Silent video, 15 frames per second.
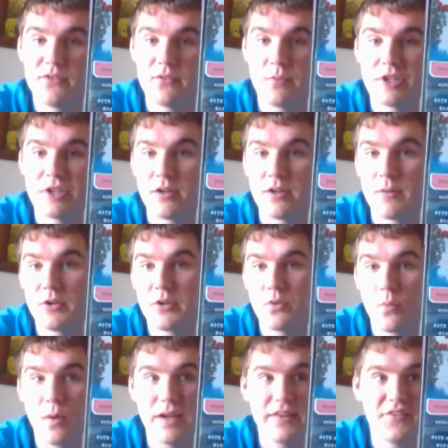Switcher numbers
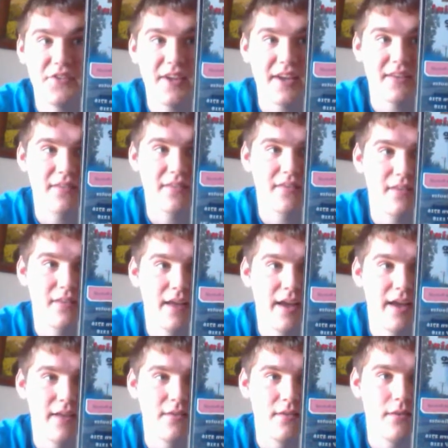26
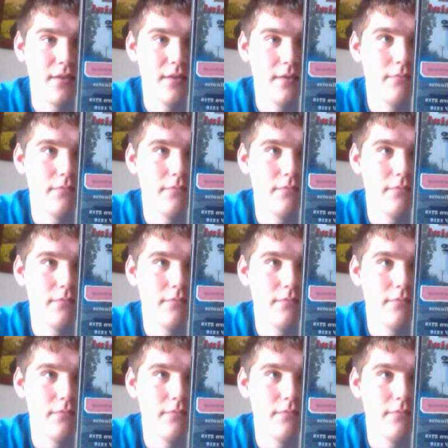and